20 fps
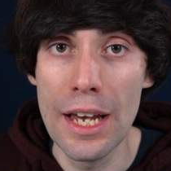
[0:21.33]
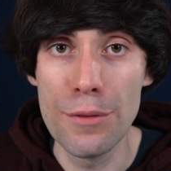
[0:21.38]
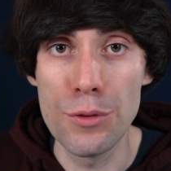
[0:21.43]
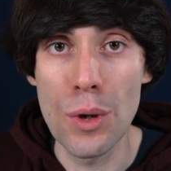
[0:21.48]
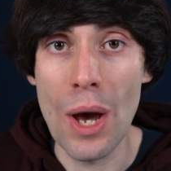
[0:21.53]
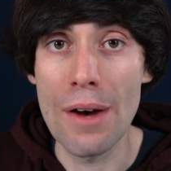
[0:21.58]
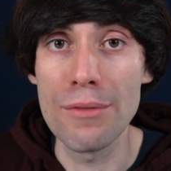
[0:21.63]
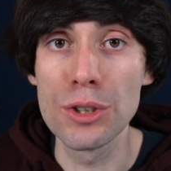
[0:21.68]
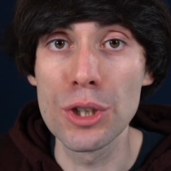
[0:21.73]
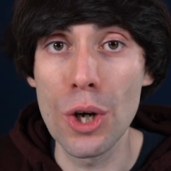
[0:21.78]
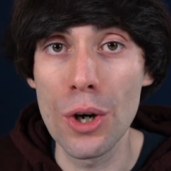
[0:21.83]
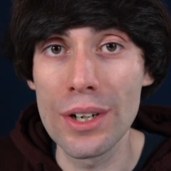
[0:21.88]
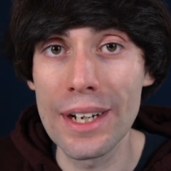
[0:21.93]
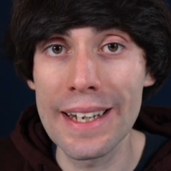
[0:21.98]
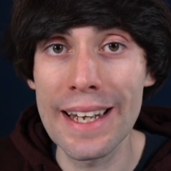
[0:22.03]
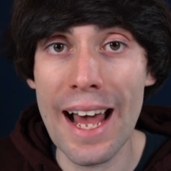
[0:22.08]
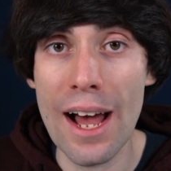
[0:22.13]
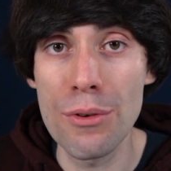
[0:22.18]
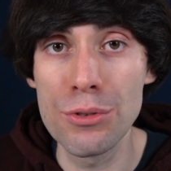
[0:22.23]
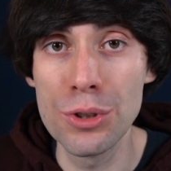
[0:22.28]
If you haven't got an
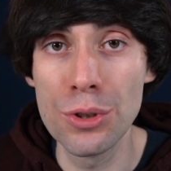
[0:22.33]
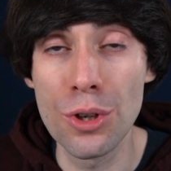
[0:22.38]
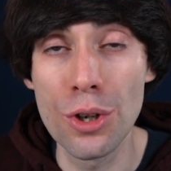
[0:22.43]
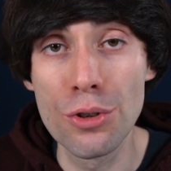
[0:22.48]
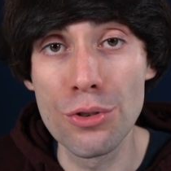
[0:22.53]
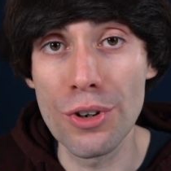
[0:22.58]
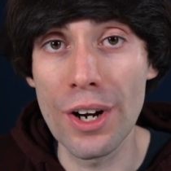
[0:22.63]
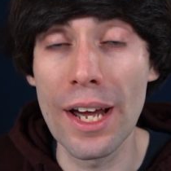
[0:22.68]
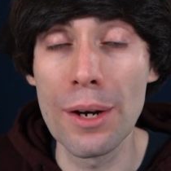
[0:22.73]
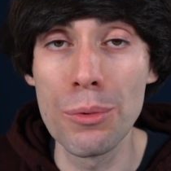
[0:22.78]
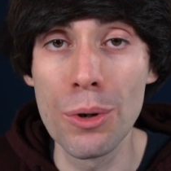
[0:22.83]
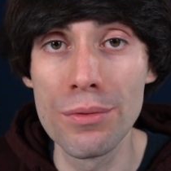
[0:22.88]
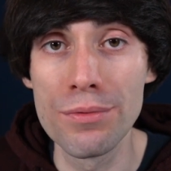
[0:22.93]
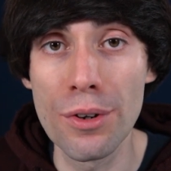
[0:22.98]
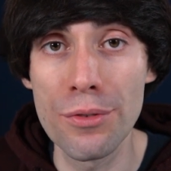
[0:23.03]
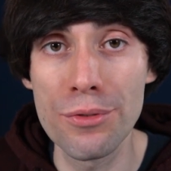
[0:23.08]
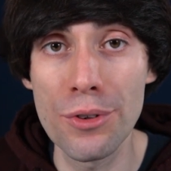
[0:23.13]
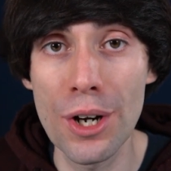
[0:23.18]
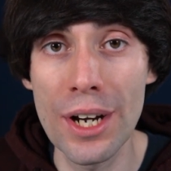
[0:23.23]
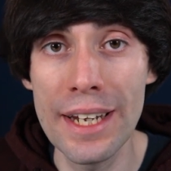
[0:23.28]
account, you can create one
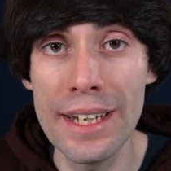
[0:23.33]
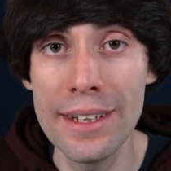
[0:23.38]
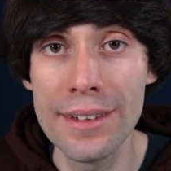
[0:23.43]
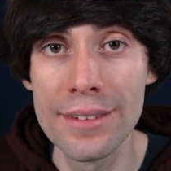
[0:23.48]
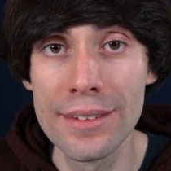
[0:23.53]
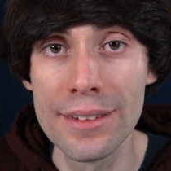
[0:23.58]
for free.